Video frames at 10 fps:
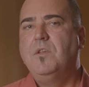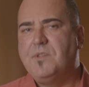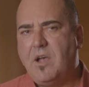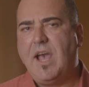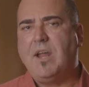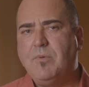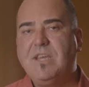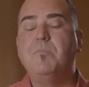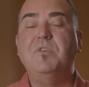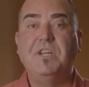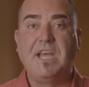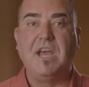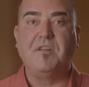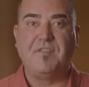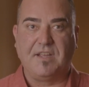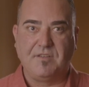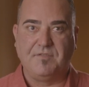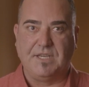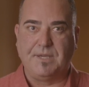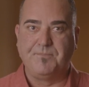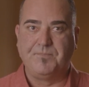So how do we communicate effectively?